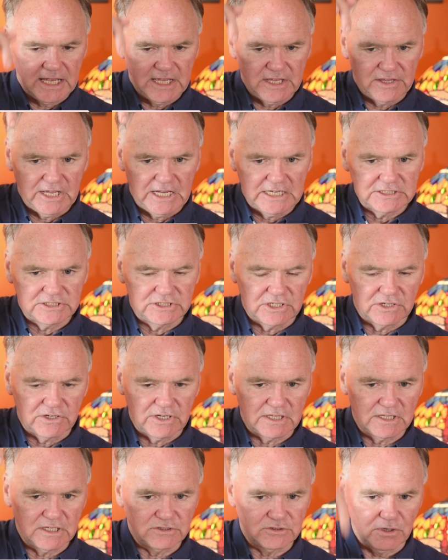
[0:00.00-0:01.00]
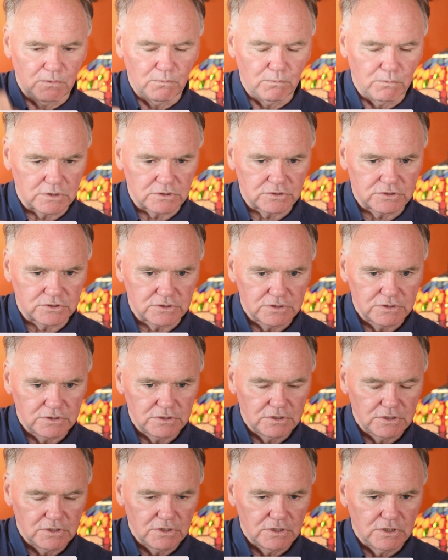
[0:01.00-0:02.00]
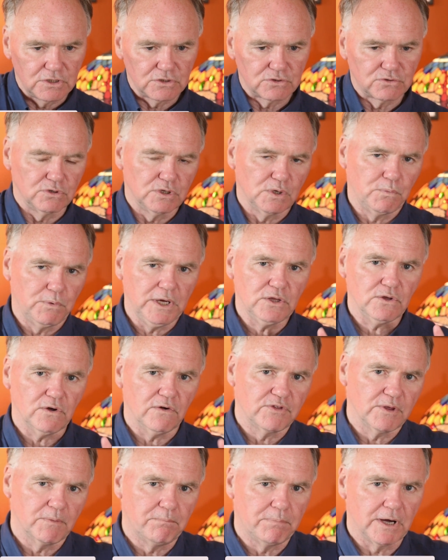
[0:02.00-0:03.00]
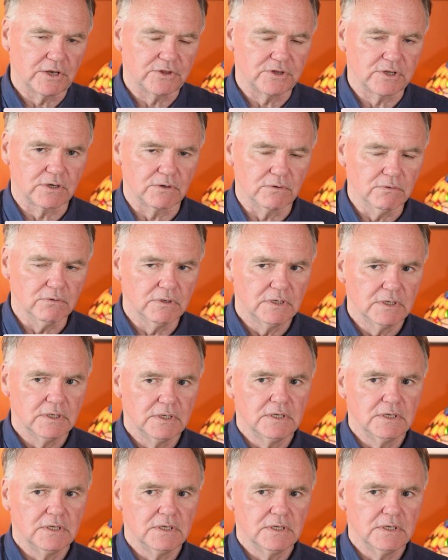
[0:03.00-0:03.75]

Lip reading: that's directly downwards. So the weight of the particle